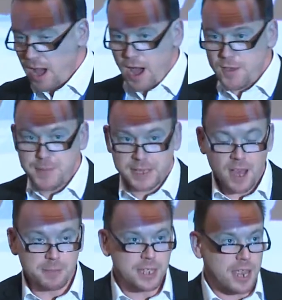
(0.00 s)
I've
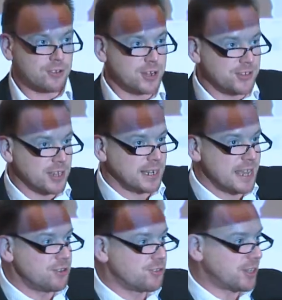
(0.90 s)
become increasingly
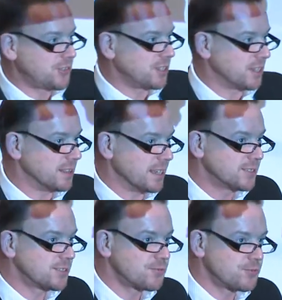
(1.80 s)
interested in
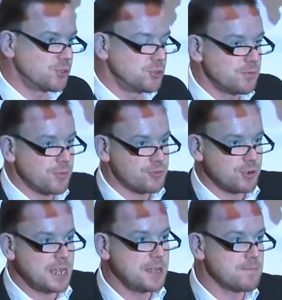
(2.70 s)
this through
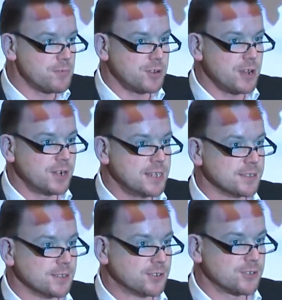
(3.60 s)
three, three
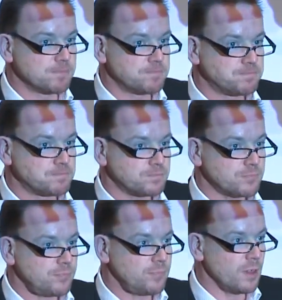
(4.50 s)
reasons.
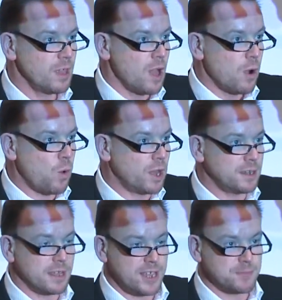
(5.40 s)

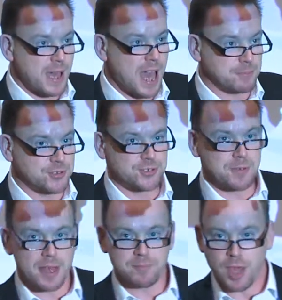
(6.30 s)
One is
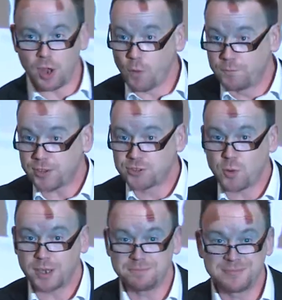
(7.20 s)
perhaps an obvious
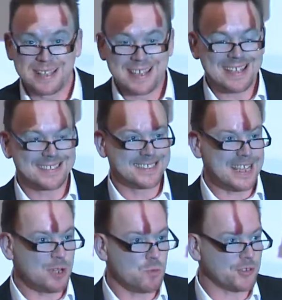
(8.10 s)
one. It's
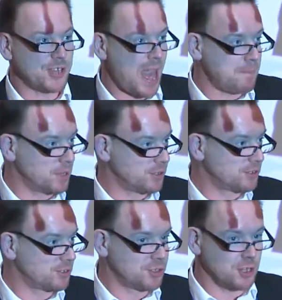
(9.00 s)
seeing what's happened
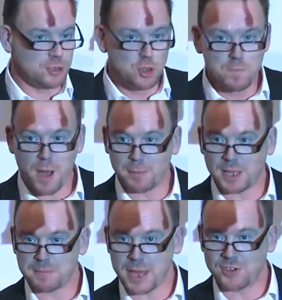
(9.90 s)
to the new
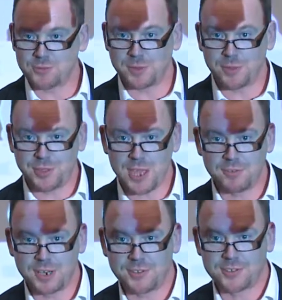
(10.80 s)
public management
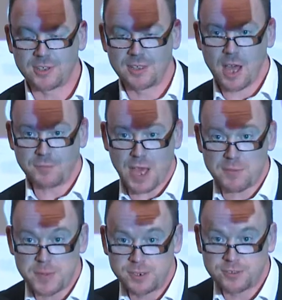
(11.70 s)
theories of
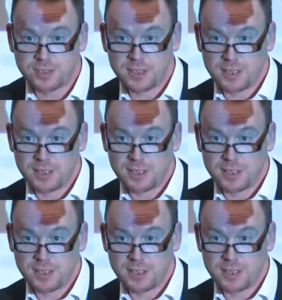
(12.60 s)
government,